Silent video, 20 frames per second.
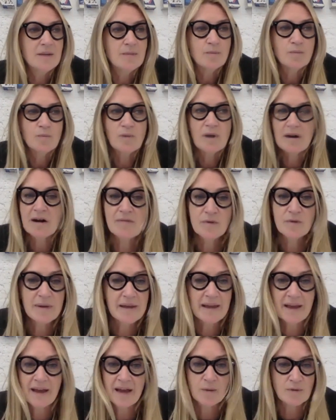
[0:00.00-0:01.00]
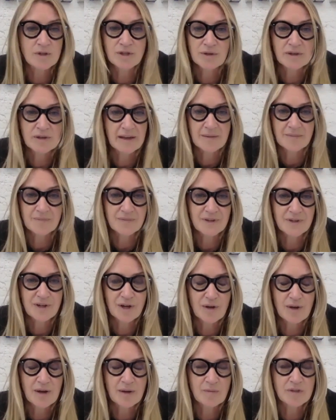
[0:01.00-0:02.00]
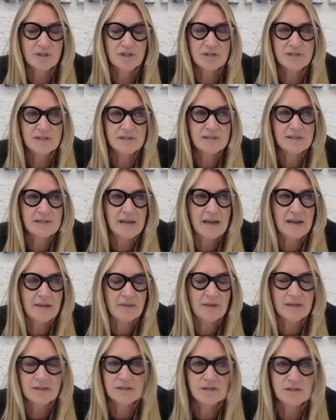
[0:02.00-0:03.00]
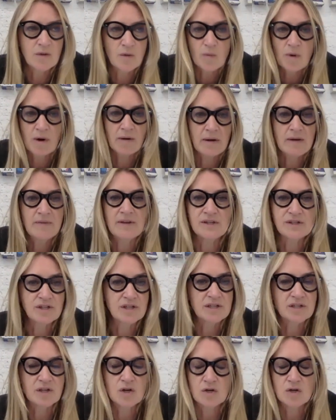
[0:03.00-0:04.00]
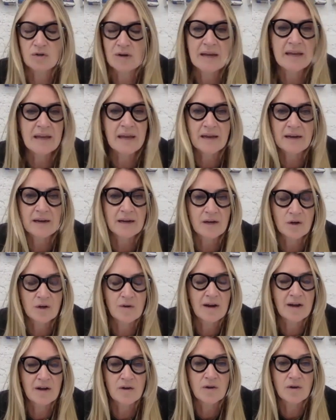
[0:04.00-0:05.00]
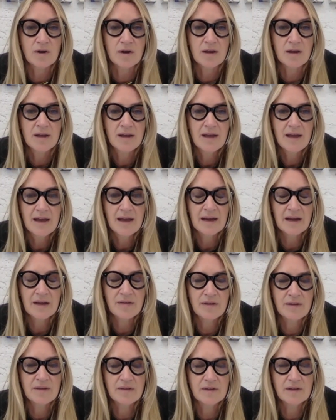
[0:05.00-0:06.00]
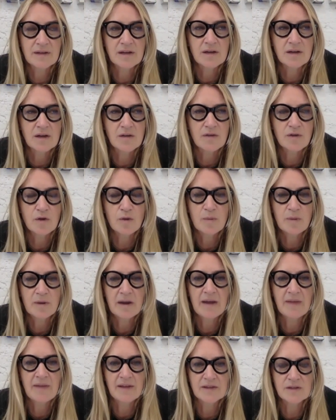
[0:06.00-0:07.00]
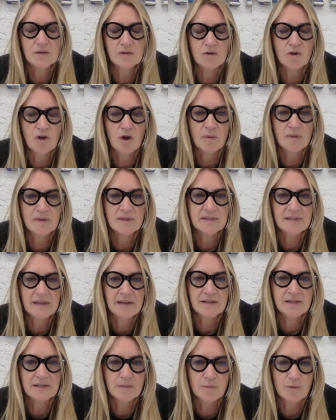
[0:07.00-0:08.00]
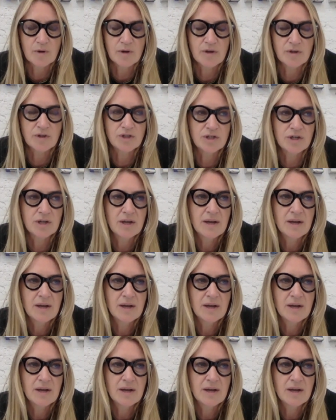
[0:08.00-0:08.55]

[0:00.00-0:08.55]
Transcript: wherever we can, we're doing it, you know, and we're just saying, let's not worry, let's just crack in and crack on. And I think that, you know, if you apply that sort of common sense approach,